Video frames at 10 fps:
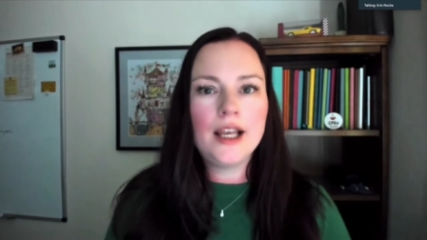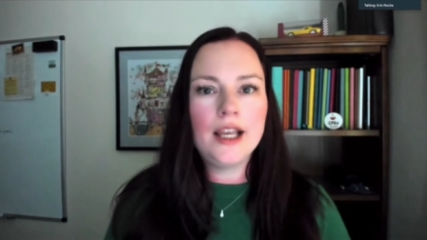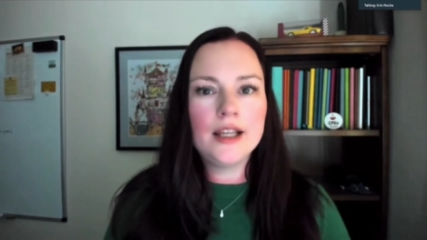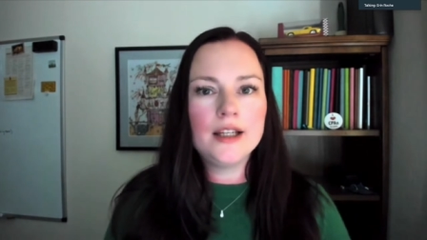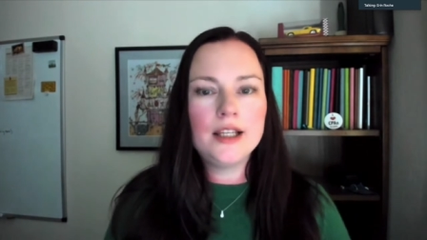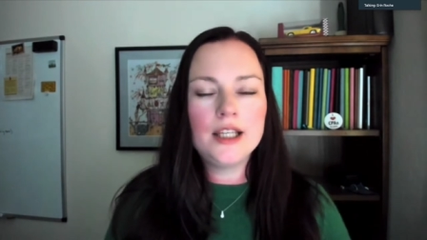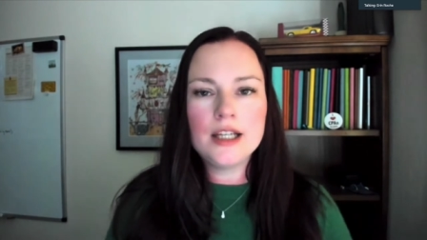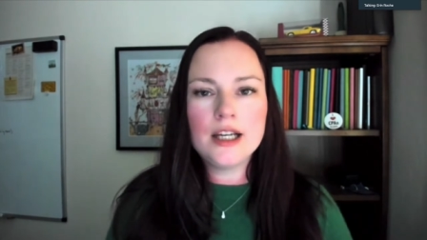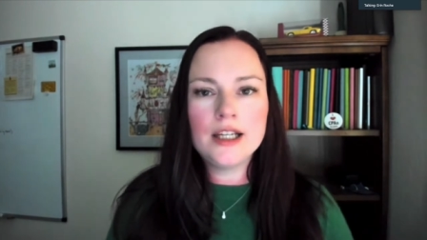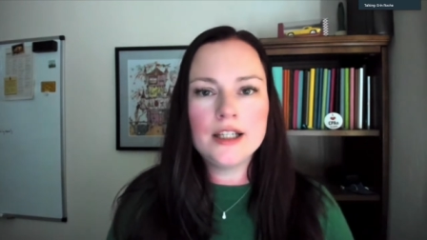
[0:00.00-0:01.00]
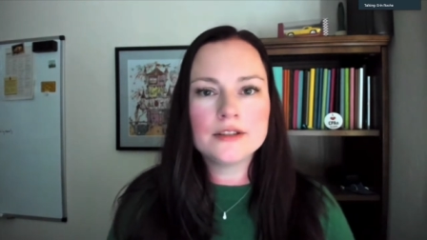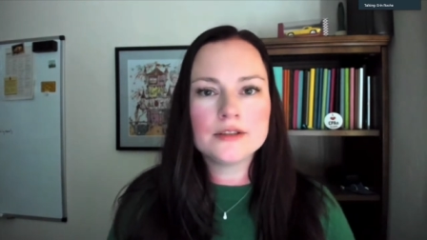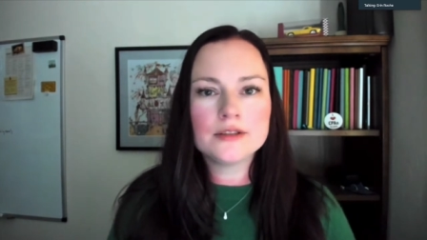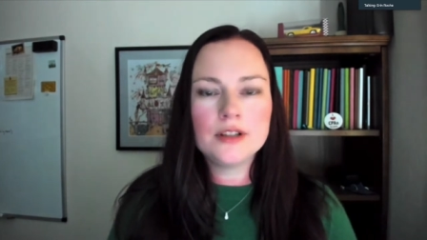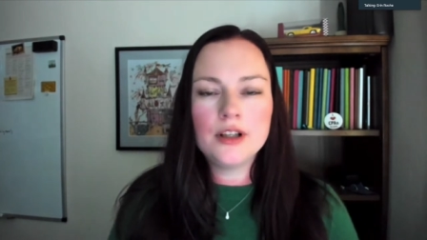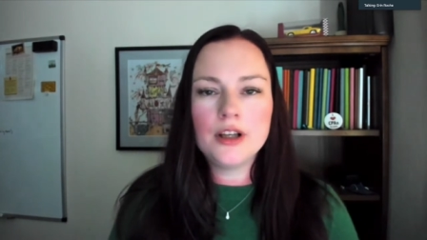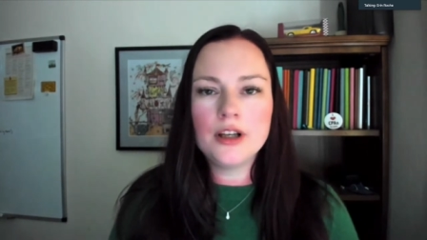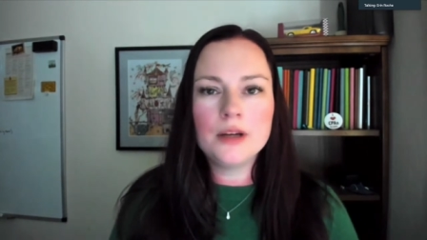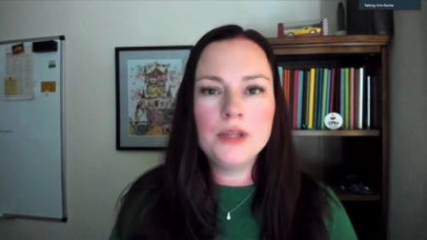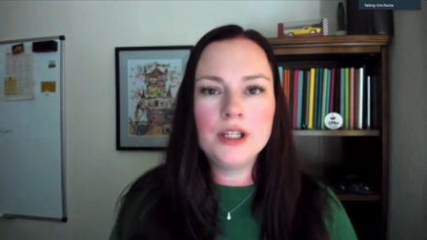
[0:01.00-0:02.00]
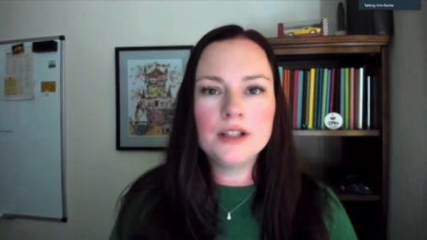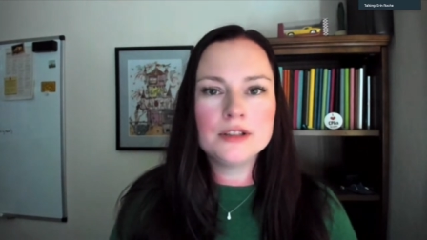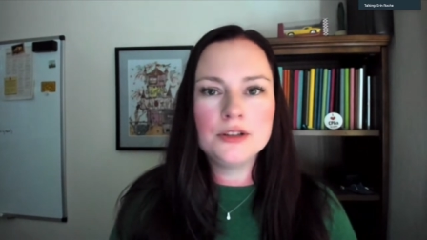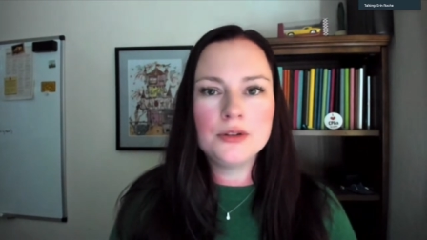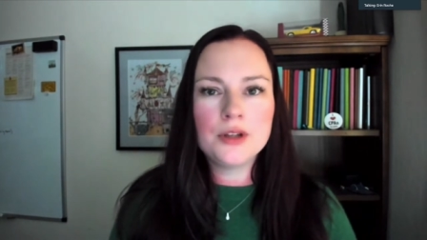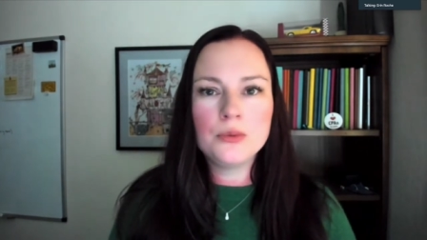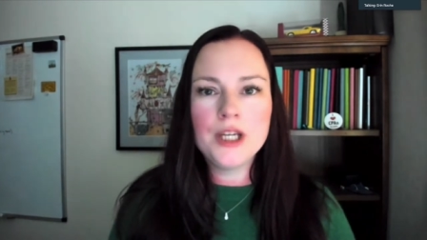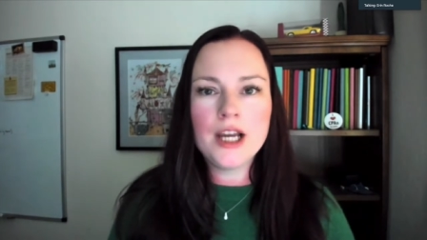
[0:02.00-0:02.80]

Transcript: and he and I immediately knew that we